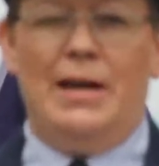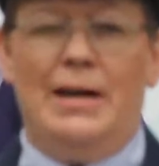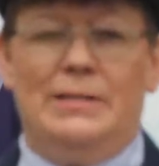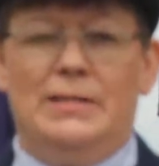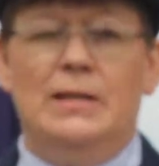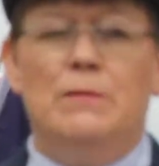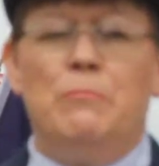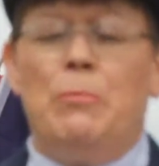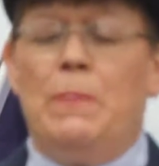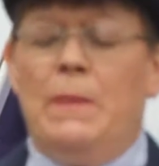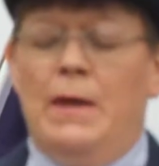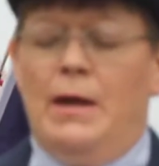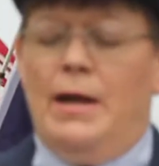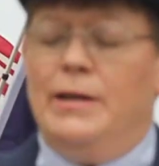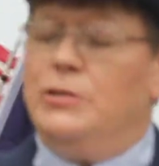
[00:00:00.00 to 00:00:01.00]
at
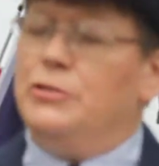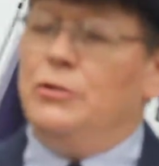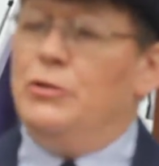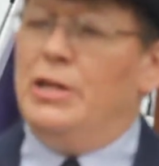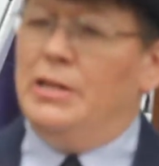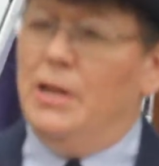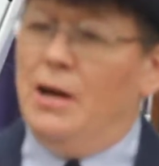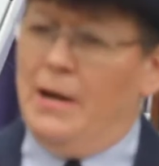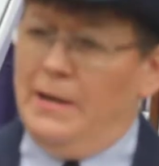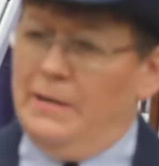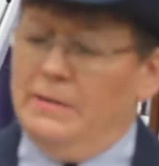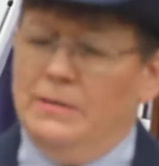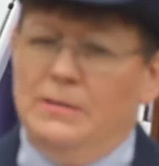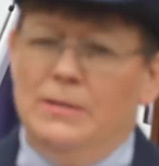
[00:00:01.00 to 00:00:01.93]
age 39.